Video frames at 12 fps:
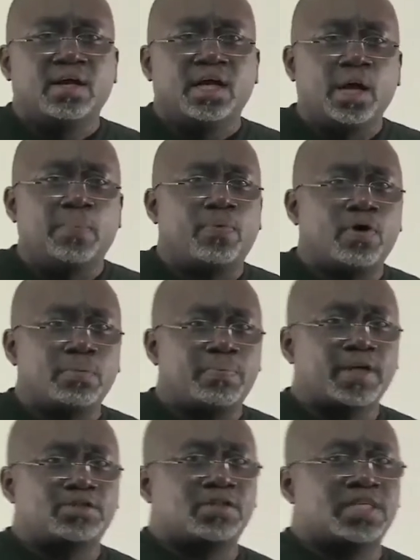A
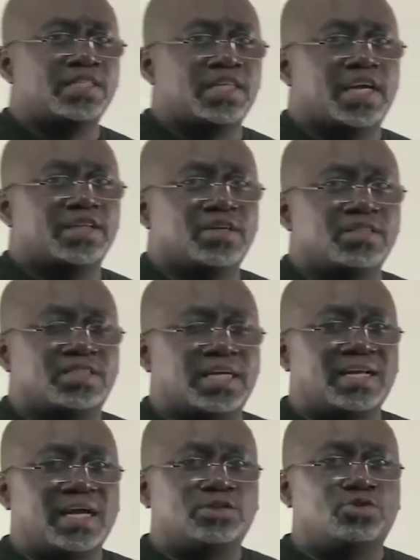port-based authentication
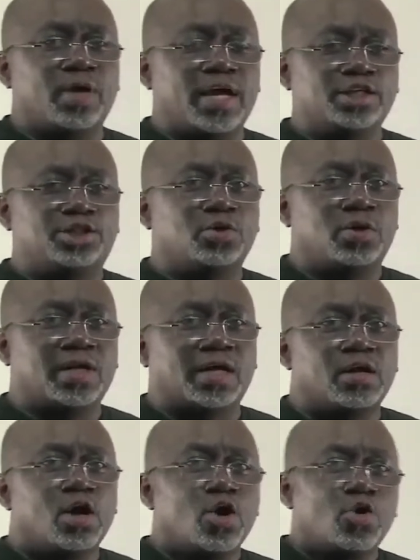standard to ensure
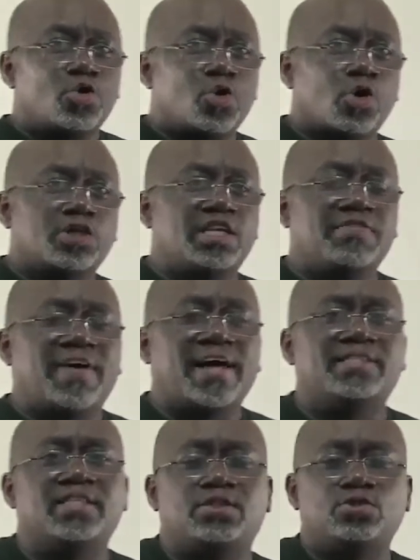that rogue
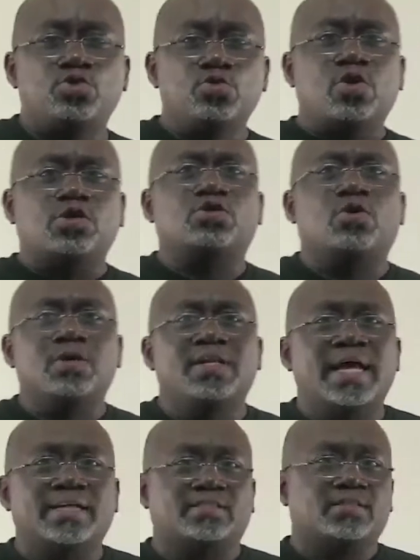devices do not
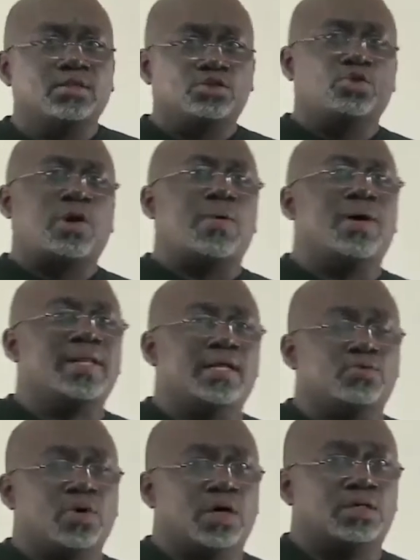connect to our
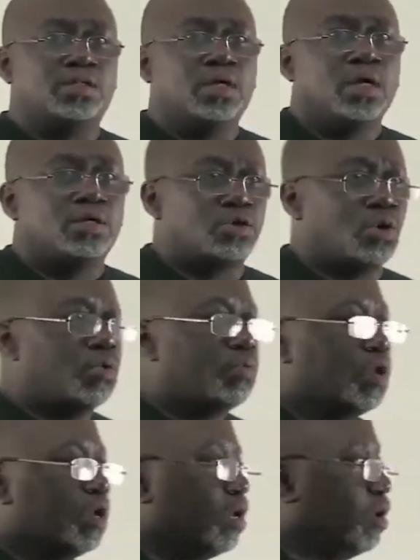networks. So
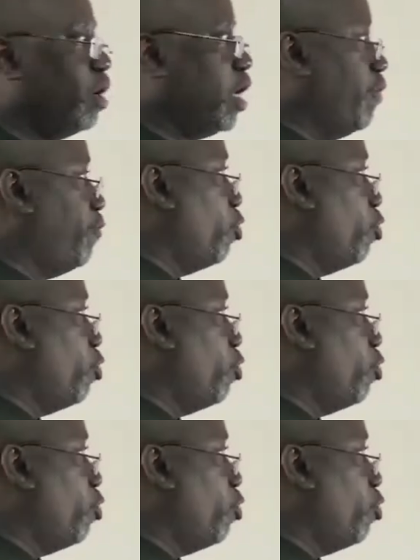if